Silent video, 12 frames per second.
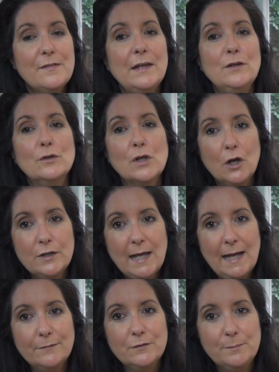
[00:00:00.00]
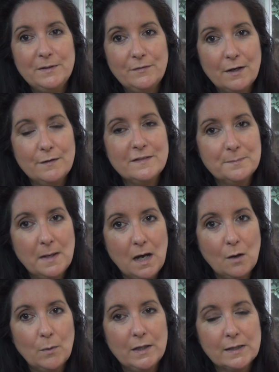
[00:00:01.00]
then you're going to have to be very
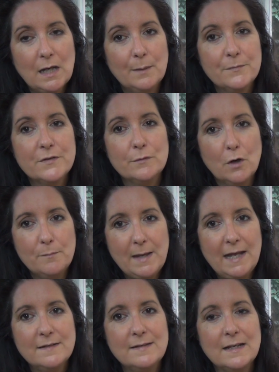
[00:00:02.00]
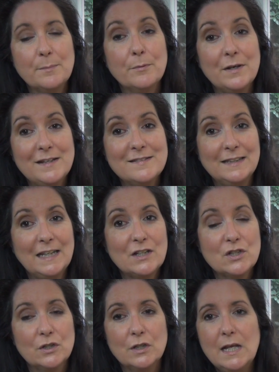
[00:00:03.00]
smart when it comes to romantic
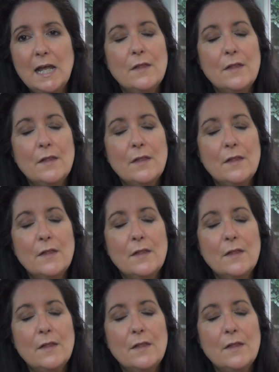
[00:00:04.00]
pre-selection.